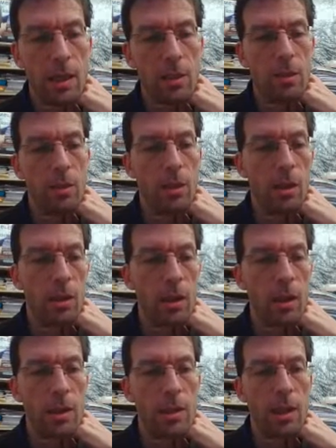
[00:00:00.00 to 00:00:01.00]
as
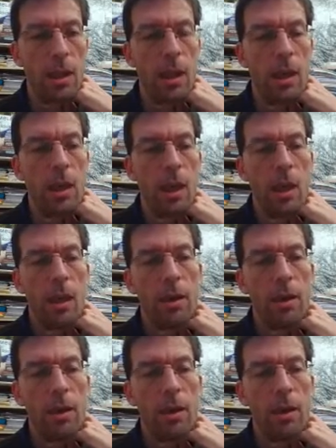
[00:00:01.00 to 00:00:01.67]
you can see,